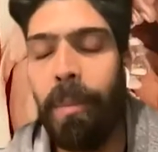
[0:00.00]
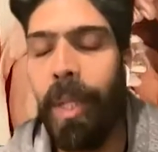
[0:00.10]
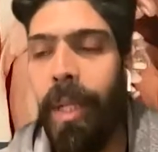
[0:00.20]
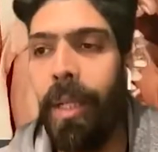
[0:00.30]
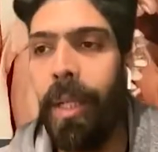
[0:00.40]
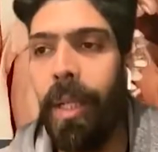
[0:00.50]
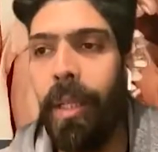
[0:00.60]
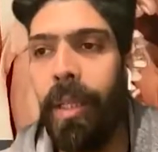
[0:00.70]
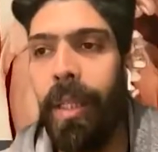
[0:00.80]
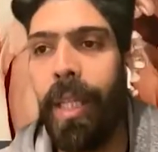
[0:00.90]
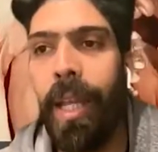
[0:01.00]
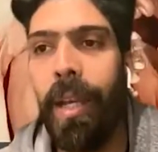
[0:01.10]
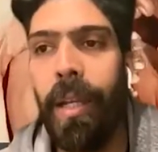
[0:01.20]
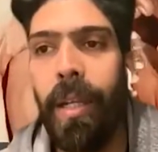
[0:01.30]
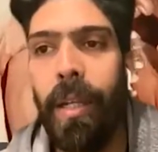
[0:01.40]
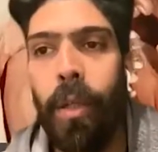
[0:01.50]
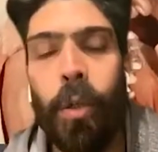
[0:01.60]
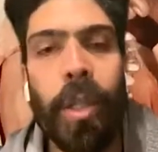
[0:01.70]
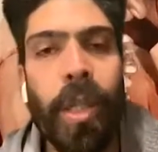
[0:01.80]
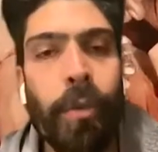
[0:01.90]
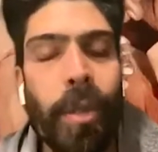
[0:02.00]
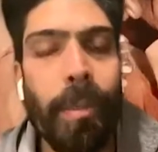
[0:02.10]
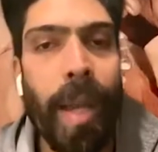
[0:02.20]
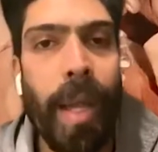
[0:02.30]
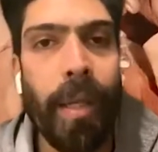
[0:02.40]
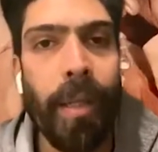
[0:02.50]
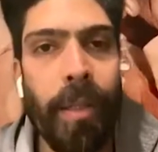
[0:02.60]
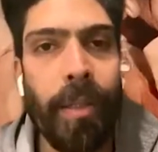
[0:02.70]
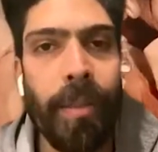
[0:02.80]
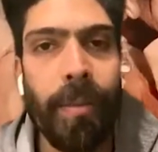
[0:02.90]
But Gurudev was a magnet.